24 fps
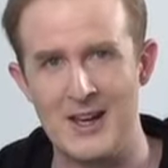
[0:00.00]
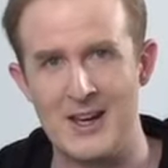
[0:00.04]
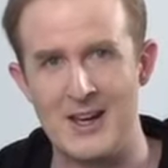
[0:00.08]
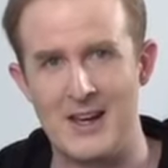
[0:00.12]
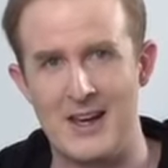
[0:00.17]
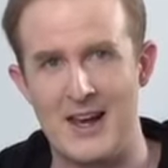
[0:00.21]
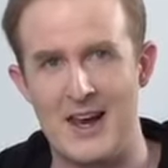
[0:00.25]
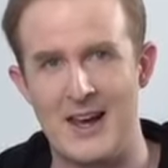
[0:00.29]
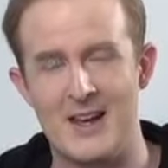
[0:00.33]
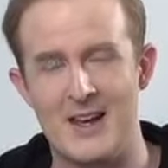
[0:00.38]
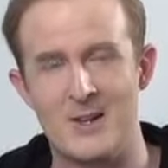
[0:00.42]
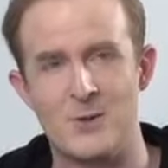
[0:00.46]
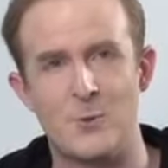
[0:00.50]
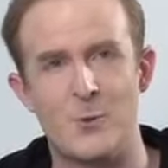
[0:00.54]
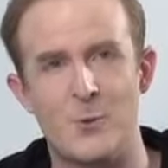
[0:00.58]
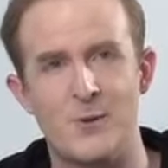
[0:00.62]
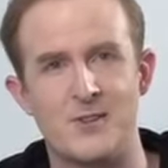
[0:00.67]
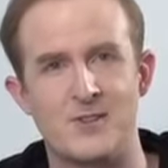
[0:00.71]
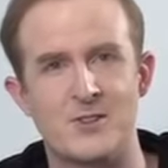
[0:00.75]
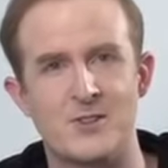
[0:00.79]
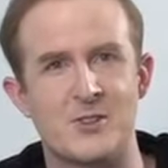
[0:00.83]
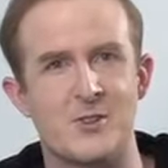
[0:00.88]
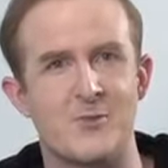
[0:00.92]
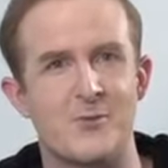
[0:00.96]
And
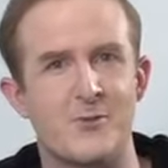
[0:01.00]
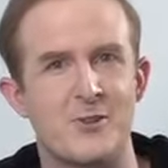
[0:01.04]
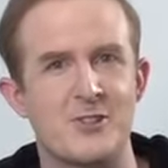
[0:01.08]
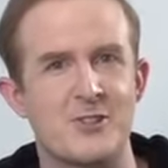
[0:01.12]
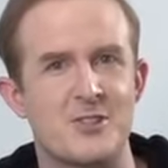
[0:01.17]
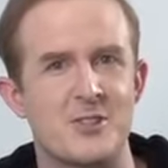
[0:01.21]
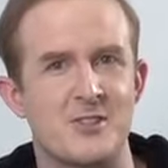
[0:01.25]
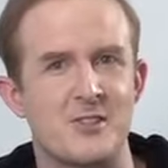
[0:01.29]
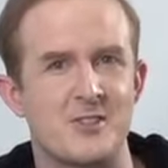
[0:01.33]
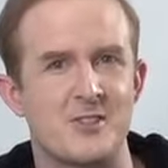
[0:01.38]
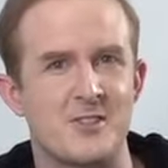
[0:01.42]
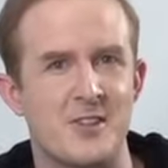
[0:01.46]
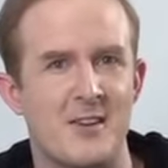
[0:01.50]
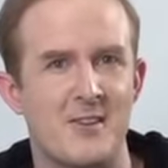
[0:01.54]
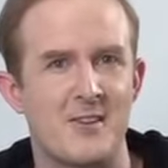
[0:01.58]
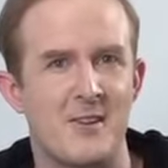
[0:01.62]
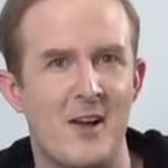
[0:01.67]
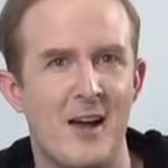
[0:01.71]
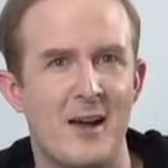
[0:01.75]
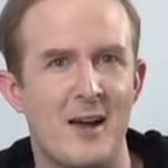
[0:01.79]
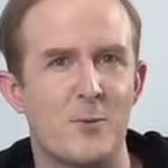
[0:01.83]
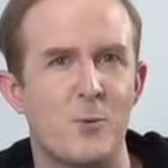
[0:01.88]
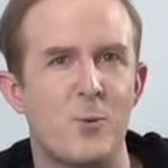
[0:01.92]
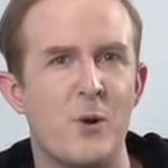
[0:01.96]
with sufficient sunlight,